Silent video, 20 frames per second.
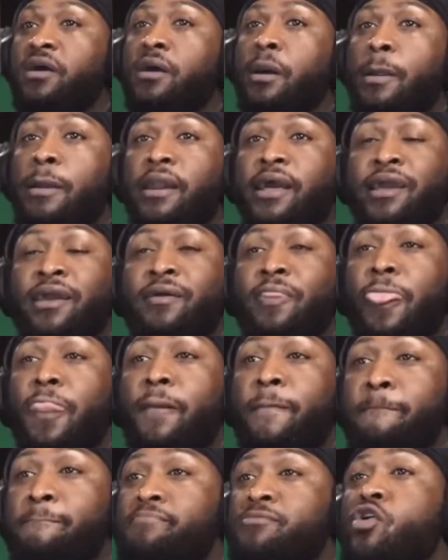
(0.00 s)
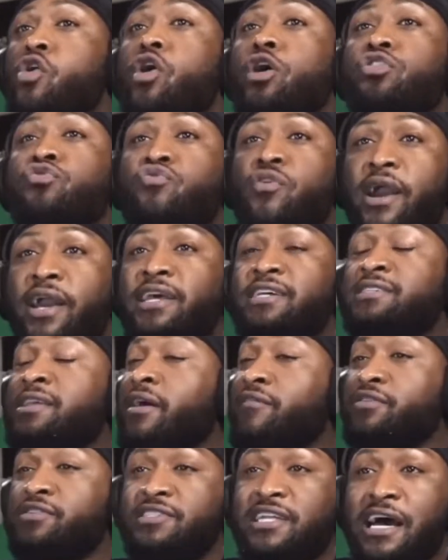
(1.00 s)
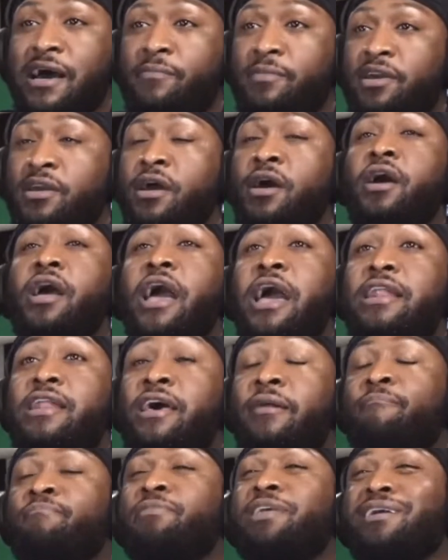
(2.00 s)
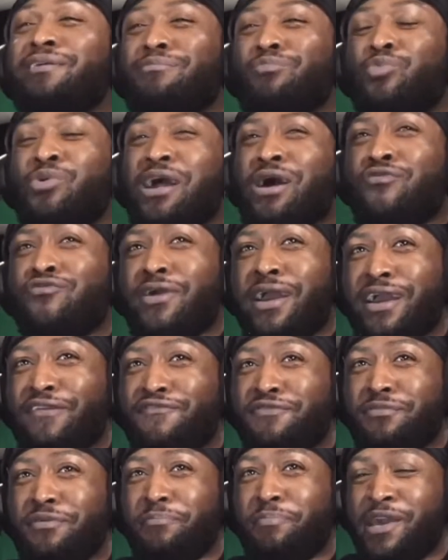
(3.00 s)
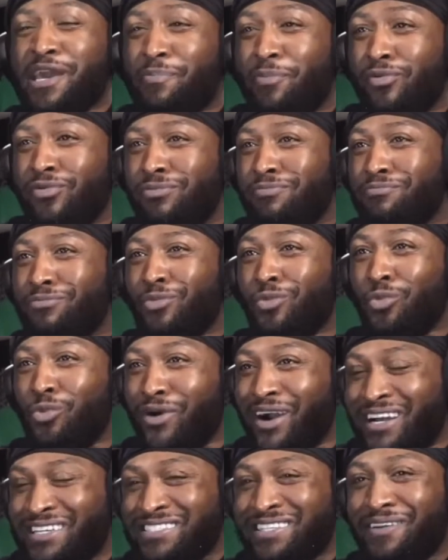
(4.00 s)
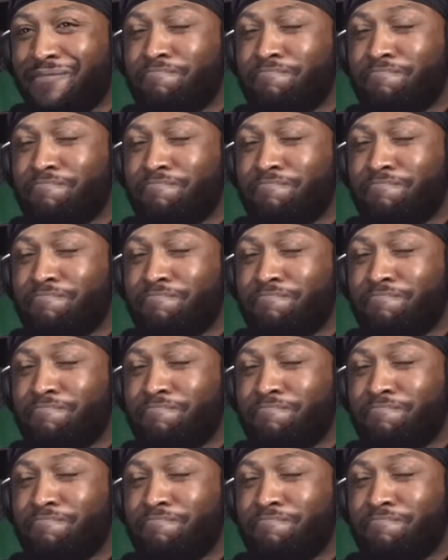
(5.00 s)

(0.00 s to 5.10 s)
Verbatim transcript: Nigga, arthritis never stopped me. And then, nigga, when I ran from them people, what?